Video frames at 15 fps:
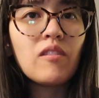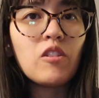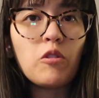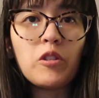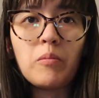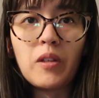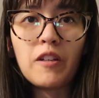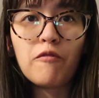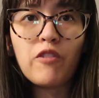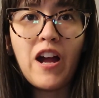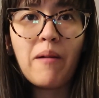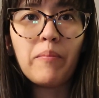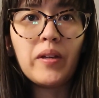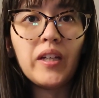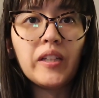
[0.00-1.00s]
do some gift
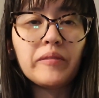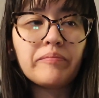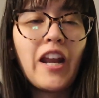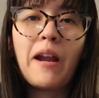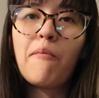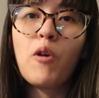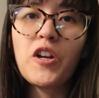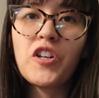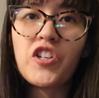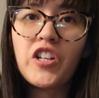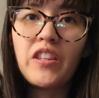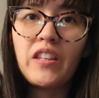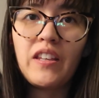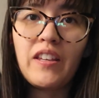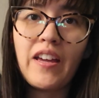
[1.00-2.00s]
wrapping, and I'm
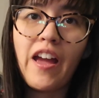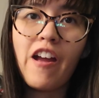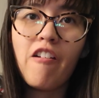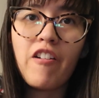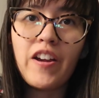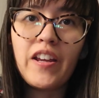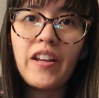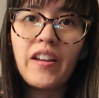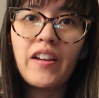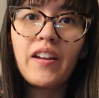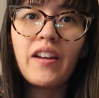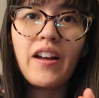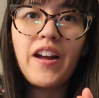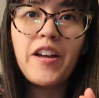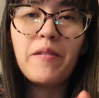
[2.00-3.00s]
watching the
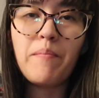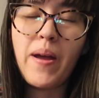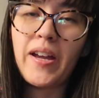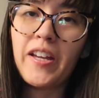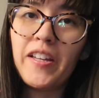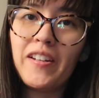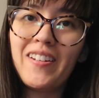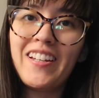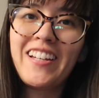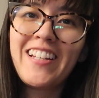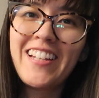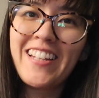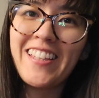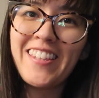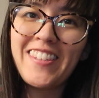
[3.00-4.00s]
Harry and Meghan
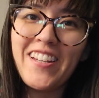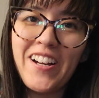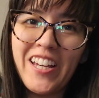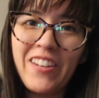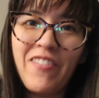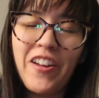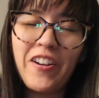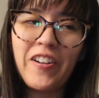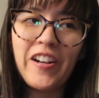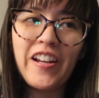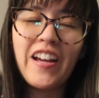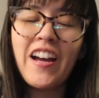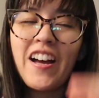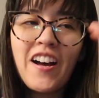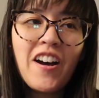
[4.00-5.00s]
documentary